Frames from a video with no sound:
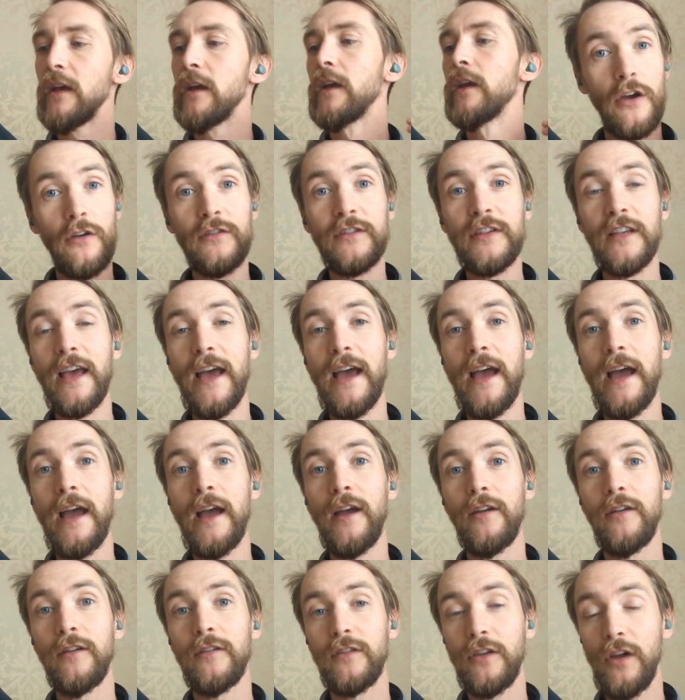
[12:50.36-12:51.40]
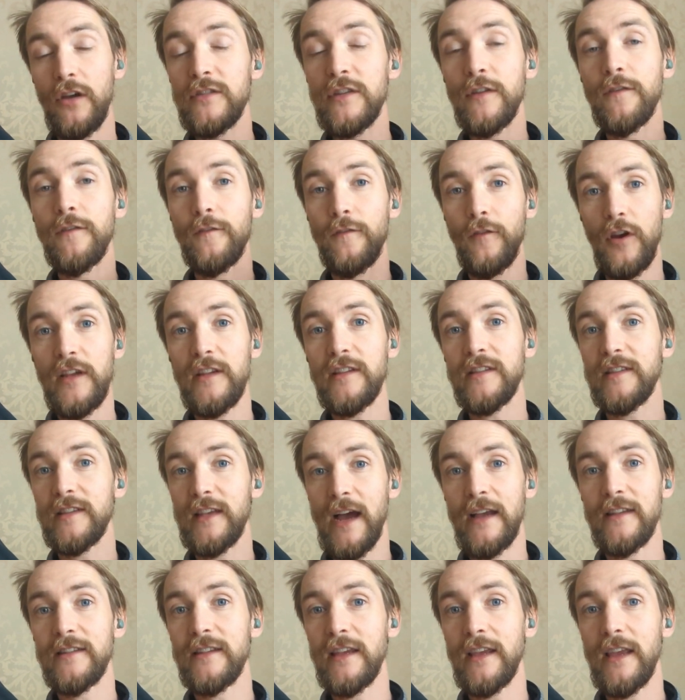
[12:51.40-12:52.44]
Go to Freet's
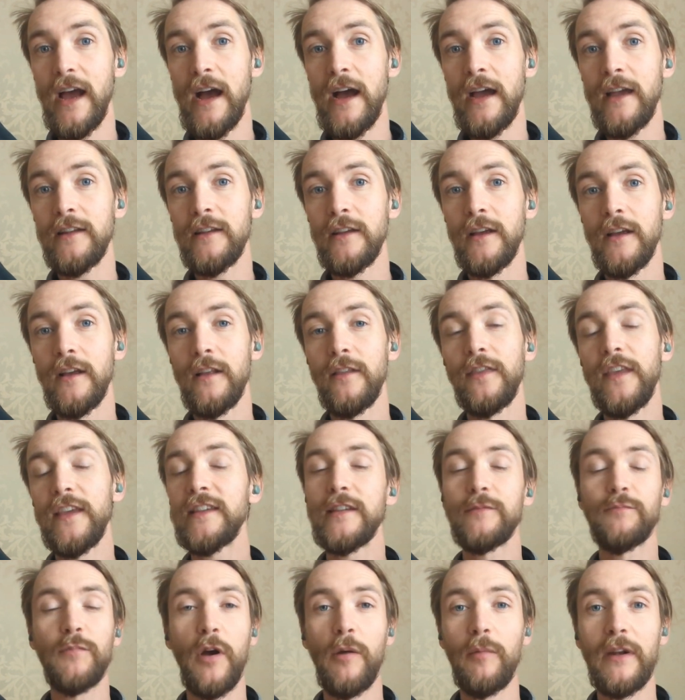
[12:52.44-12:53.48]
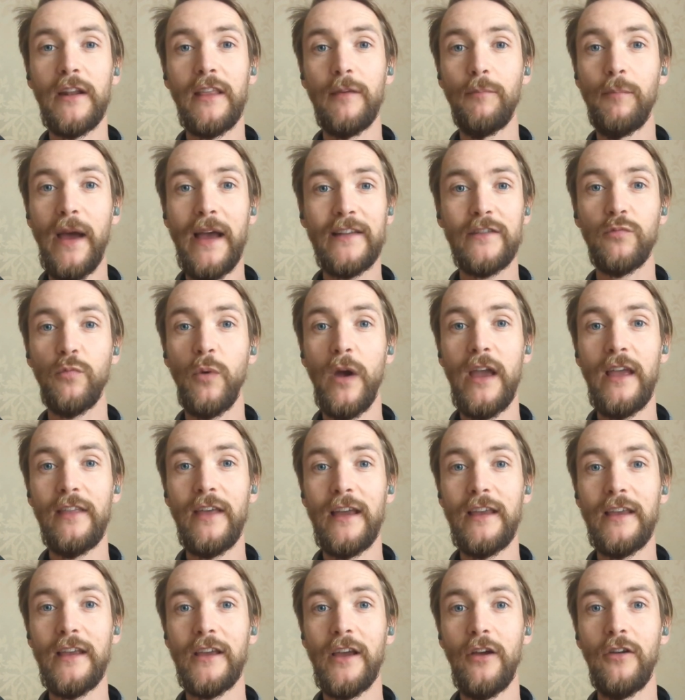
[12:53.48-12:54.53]
sizing guide. This is probably the best way
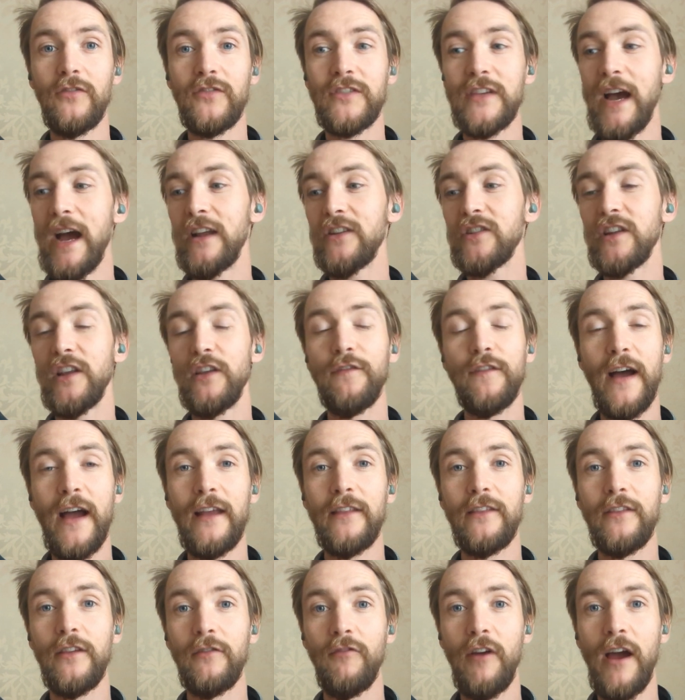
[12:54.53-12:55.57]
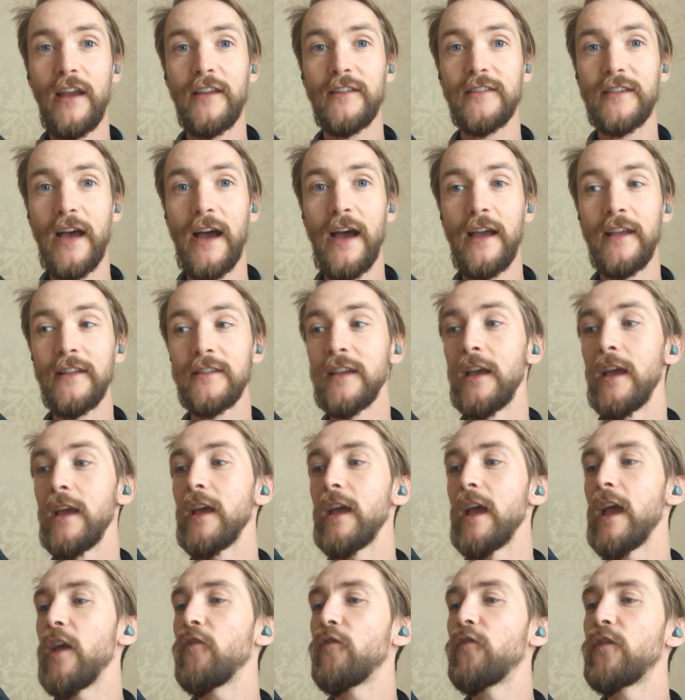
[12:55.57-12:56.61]
that you're going to actually find the right size.
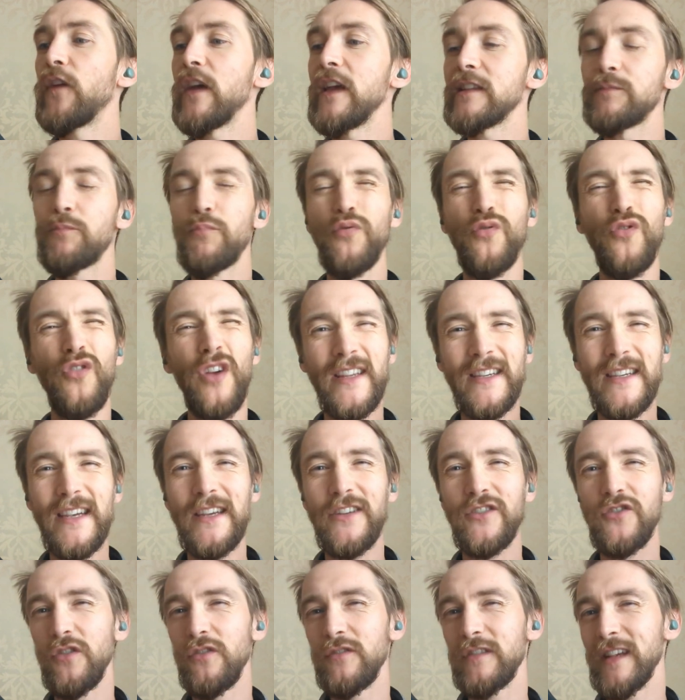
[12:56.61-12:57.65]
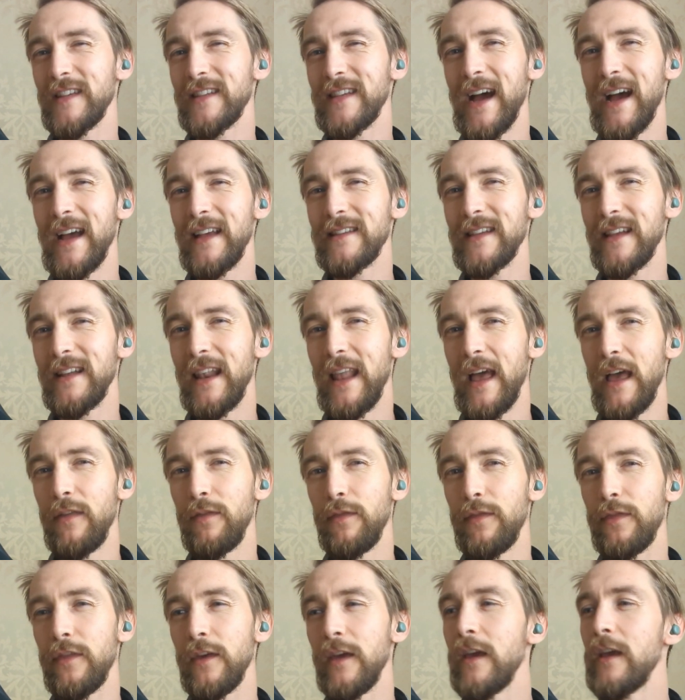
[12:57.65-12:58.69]
It fits pretty true to size in
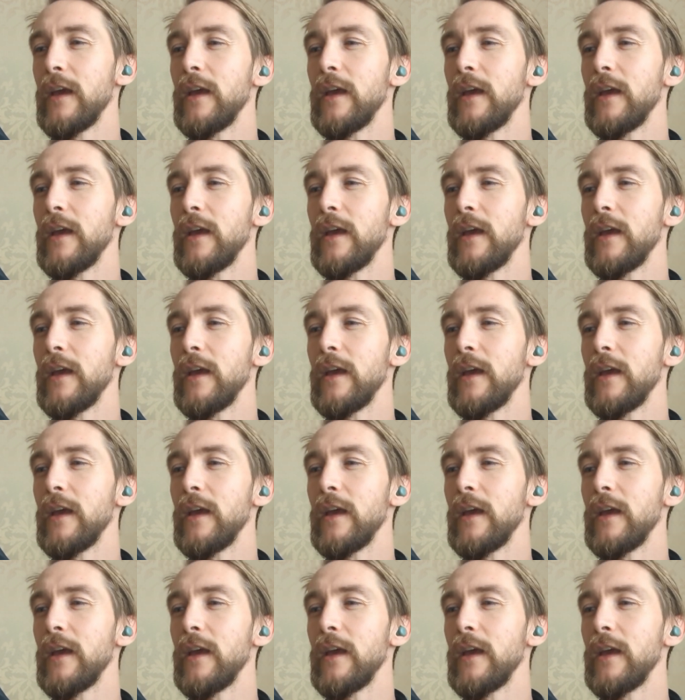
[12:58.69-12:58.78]
length.